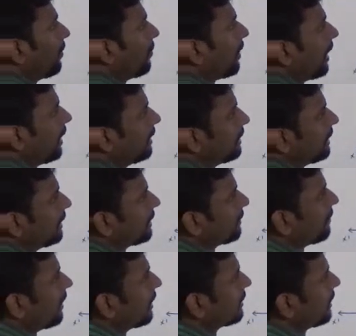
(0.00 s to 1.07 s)
to find
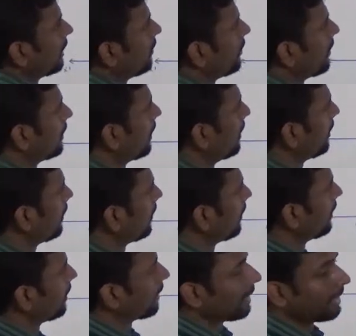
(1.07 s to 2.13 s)
this function whether it
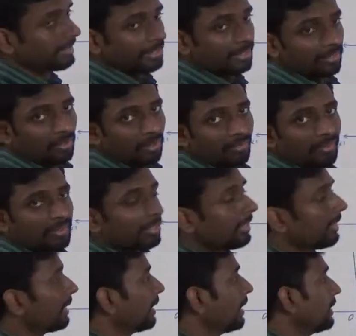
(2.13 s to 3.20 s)
is increasing or
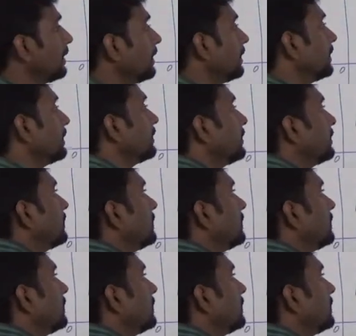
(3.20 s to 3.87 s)
whether decreasing.